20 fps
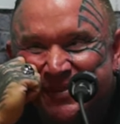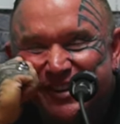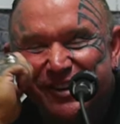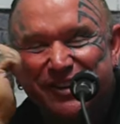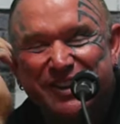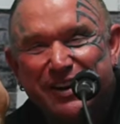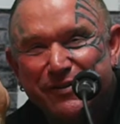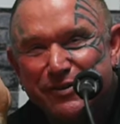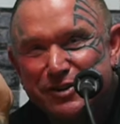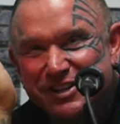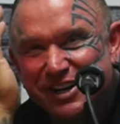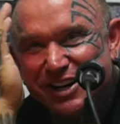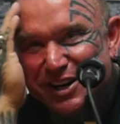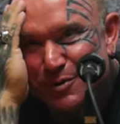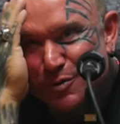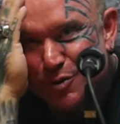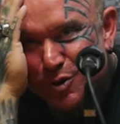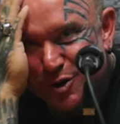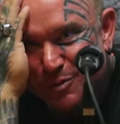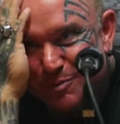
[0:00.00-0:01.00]
Look, nothing's going
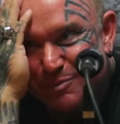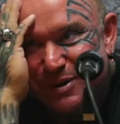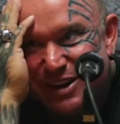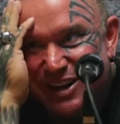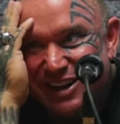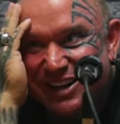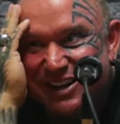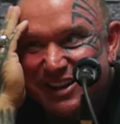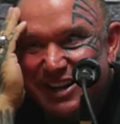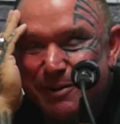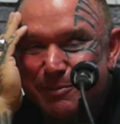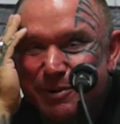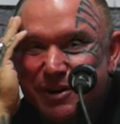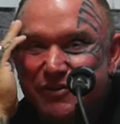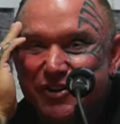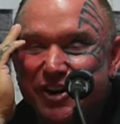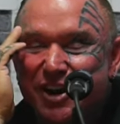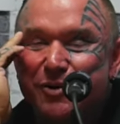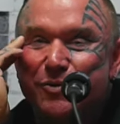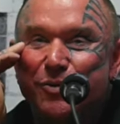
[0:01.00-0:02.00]
to work better than that. But
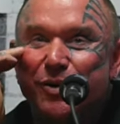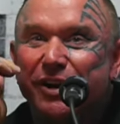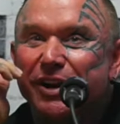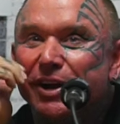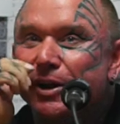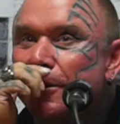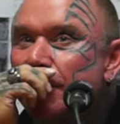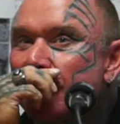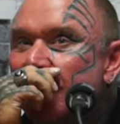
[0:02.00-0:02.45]
if you don't want to